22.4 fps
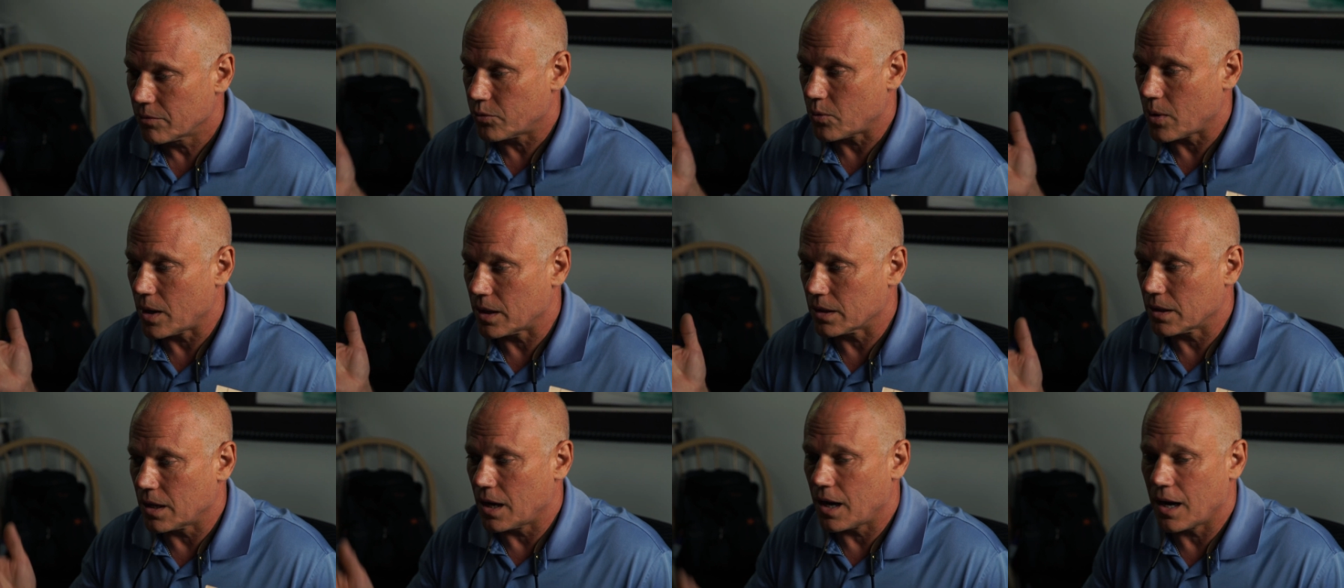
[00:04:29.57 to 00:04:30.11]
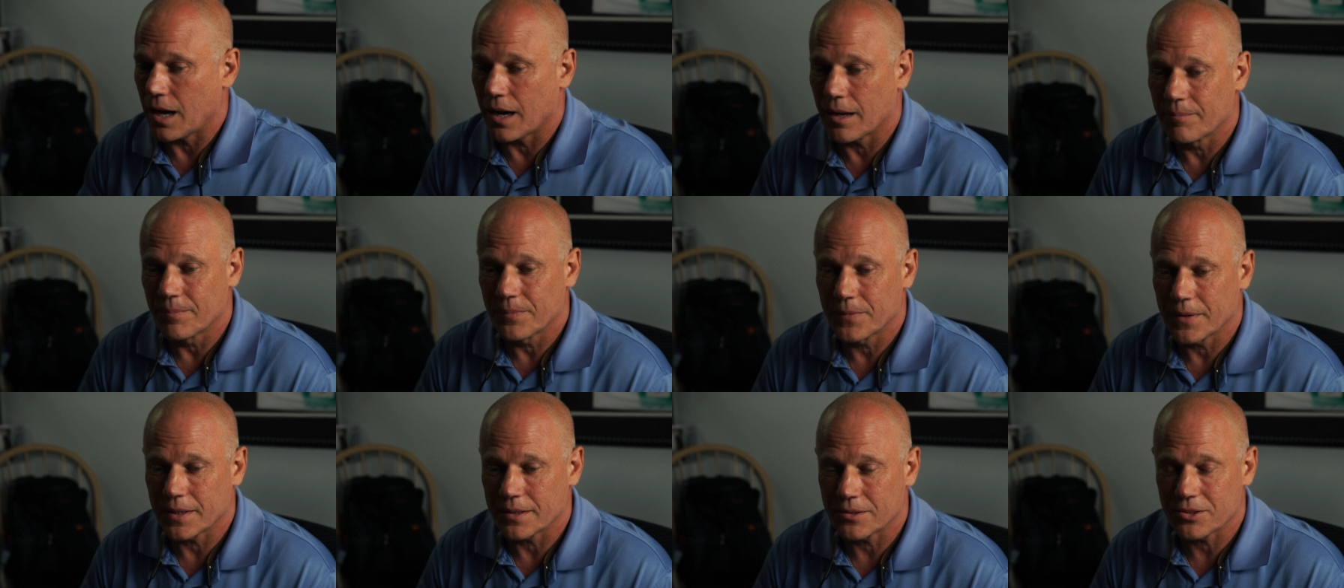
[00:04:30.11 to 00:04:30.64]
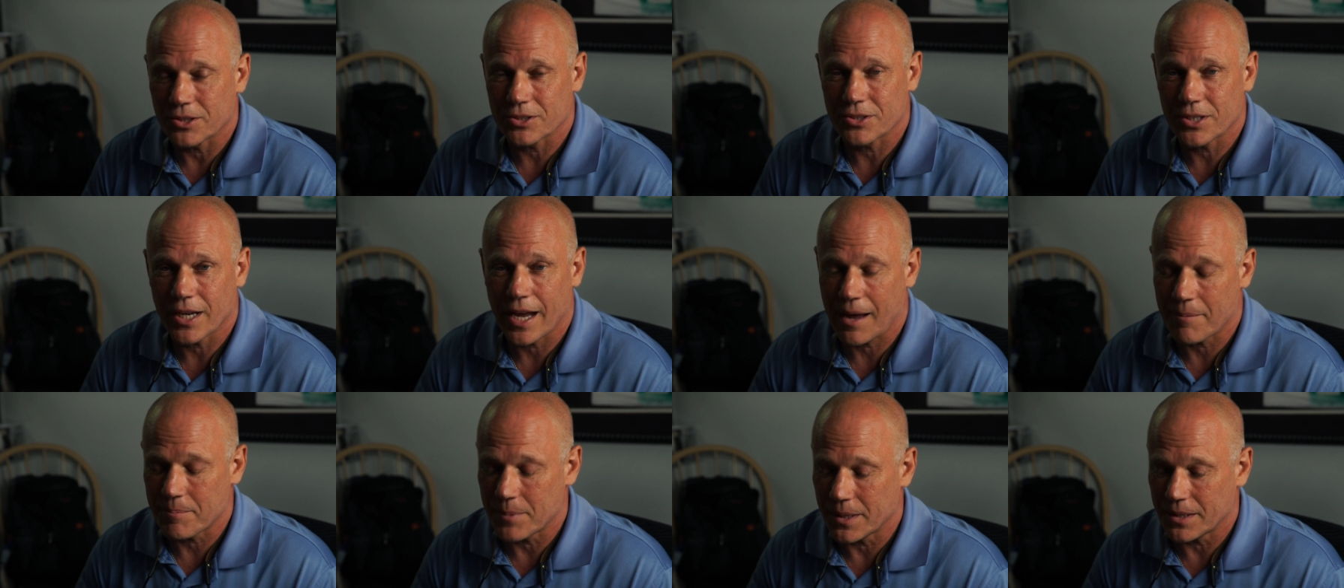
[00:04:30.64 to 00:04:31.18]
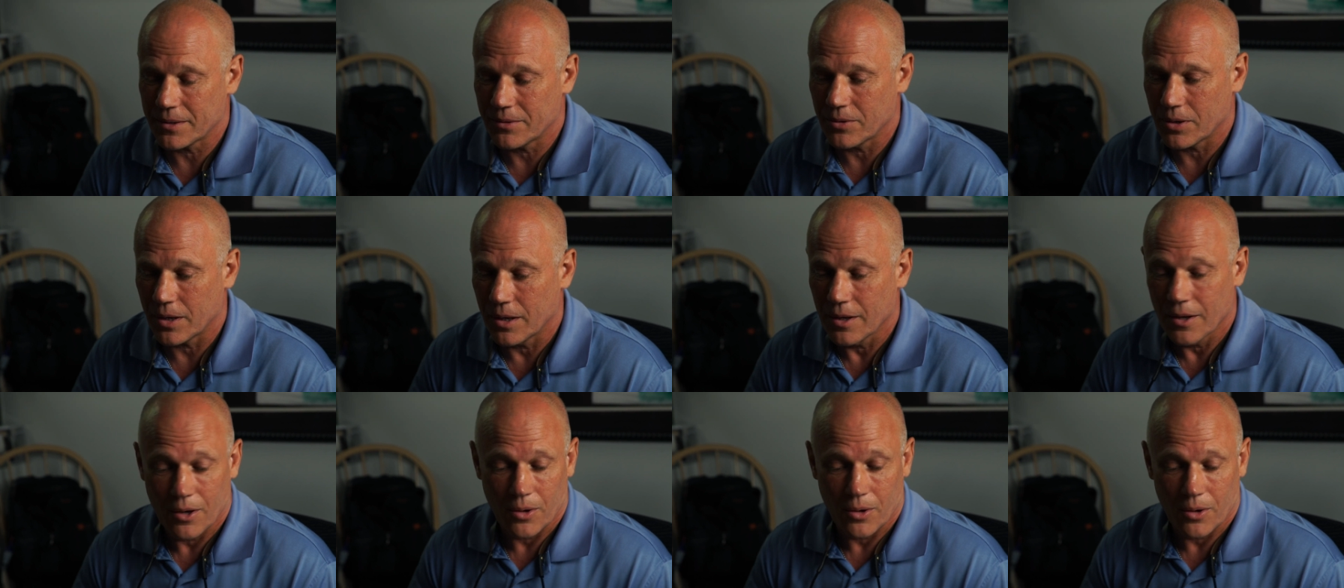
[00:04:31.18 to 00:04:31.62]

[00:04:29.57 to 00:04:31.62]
voila, it just happened.